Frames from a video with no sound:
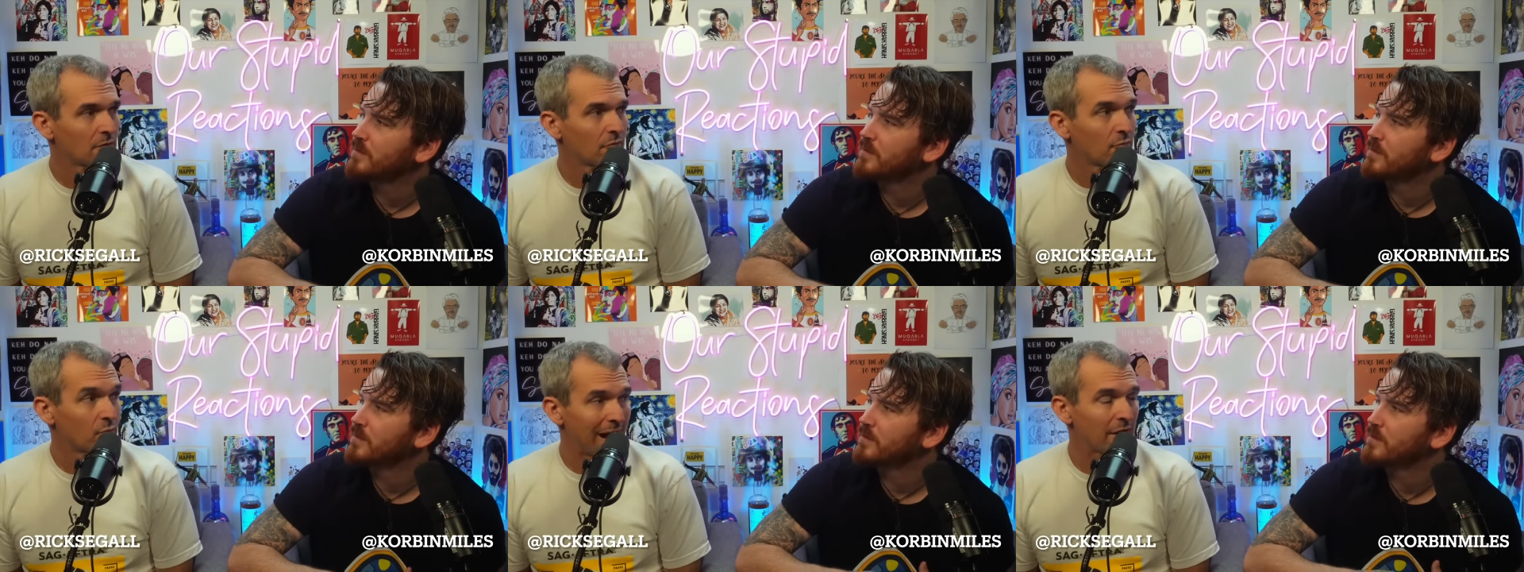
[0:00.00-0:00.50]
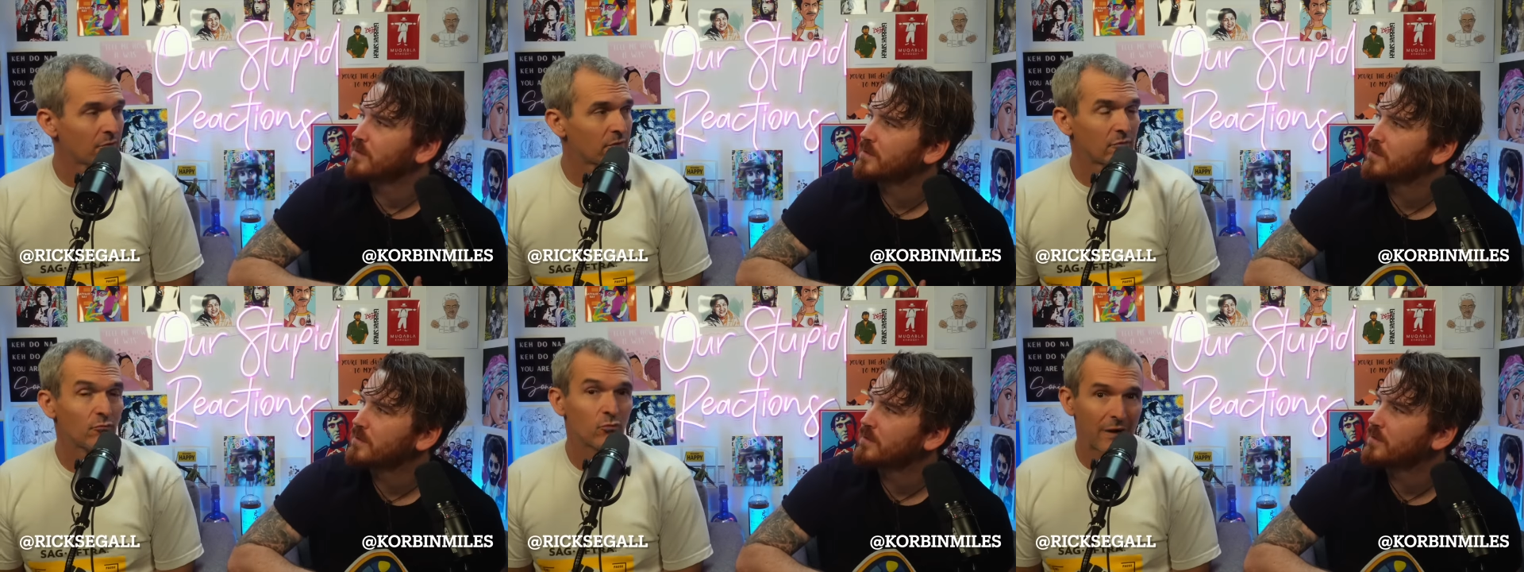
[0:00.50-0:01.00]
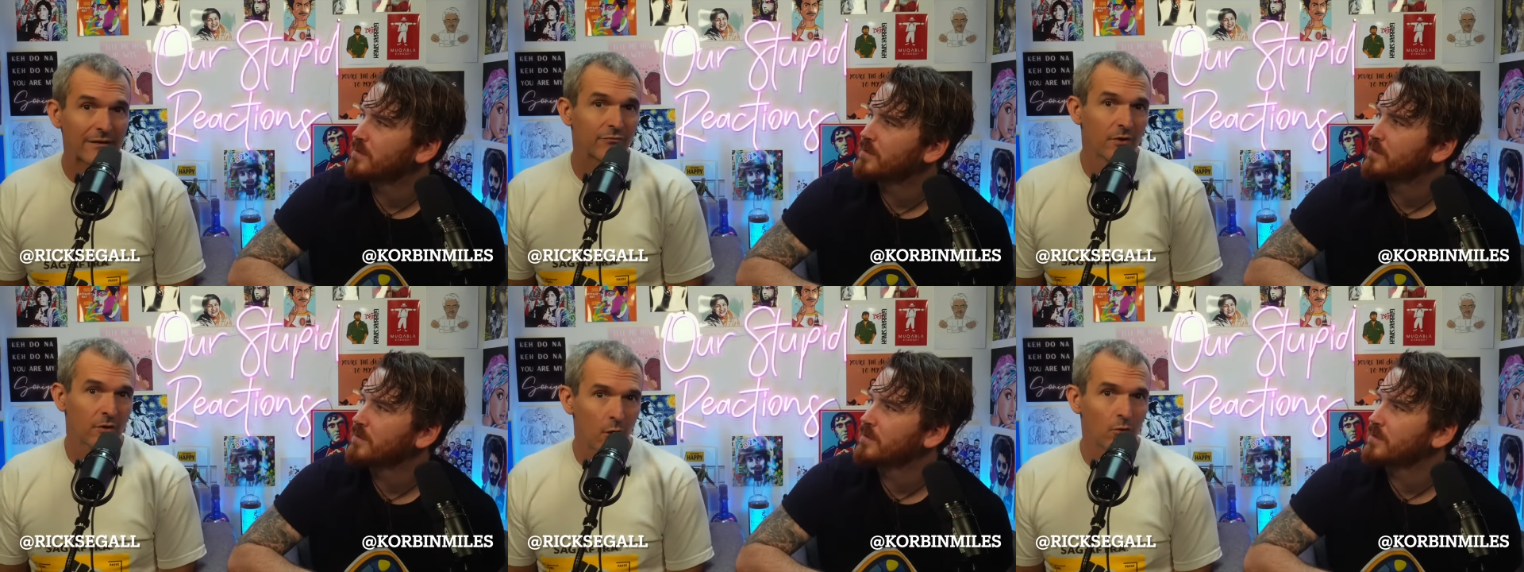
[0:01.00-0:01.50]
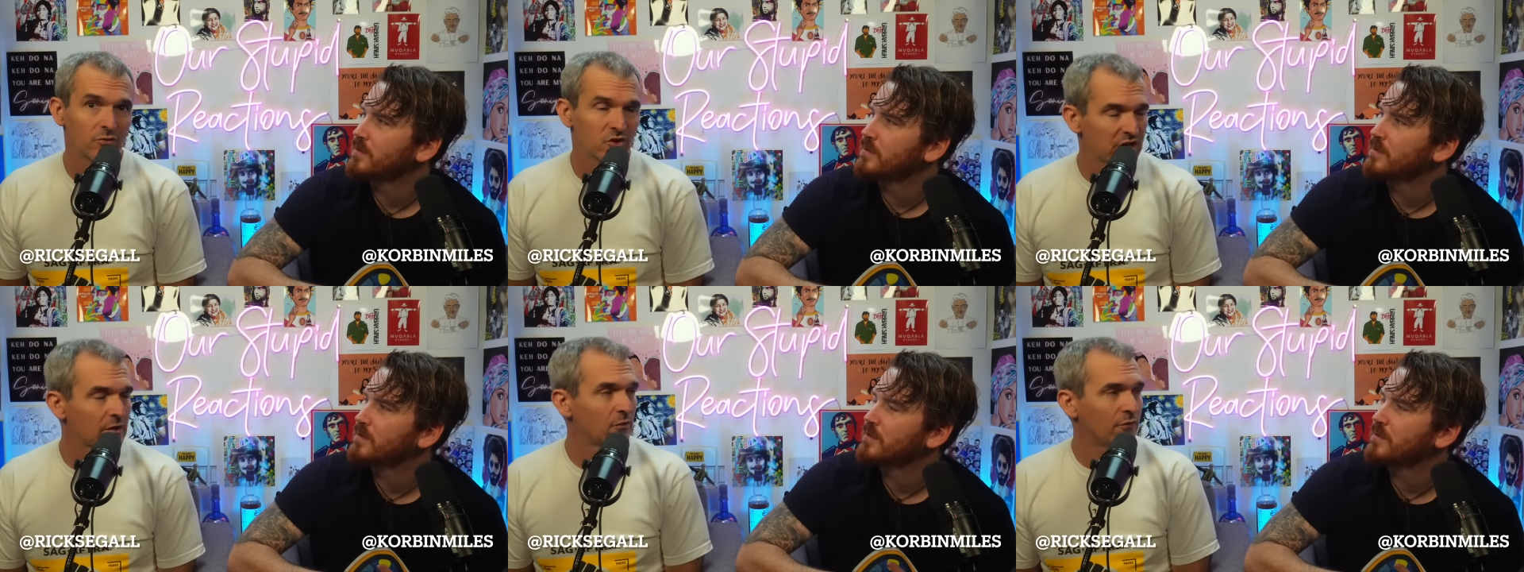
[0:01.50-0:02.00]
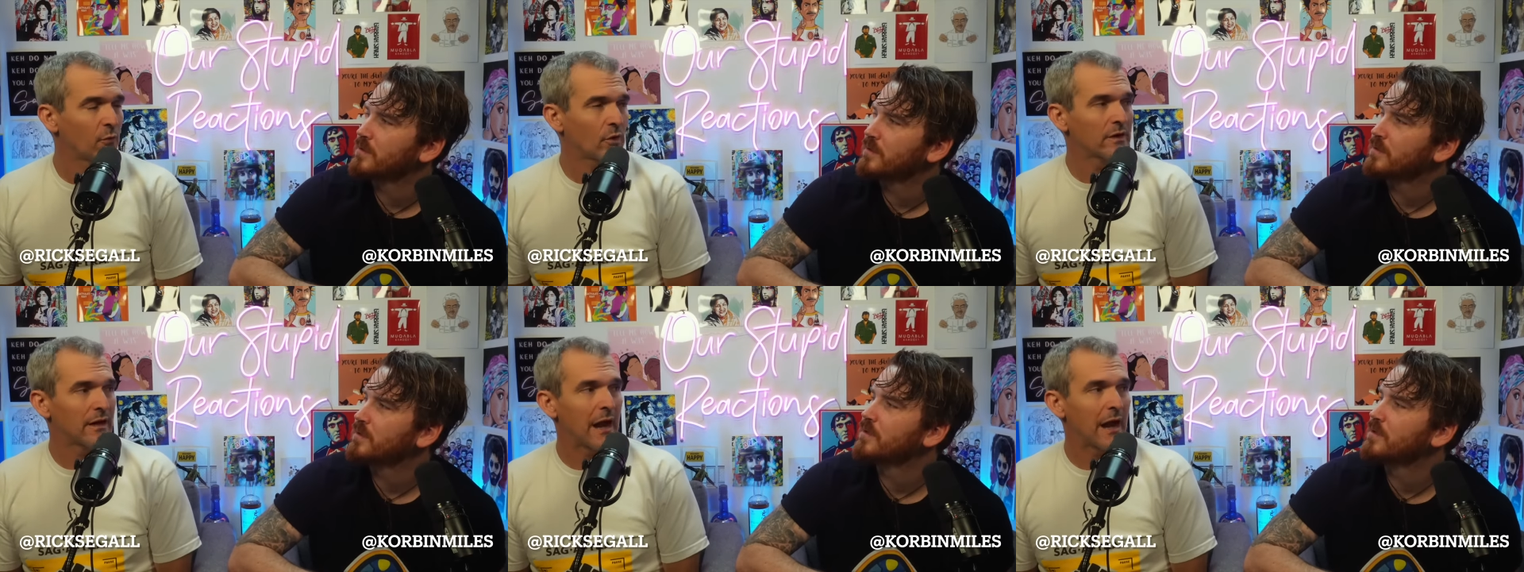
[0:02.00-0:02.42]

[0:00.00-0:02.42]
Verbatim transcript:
Speaker 1: rather than write their own jingle for it. It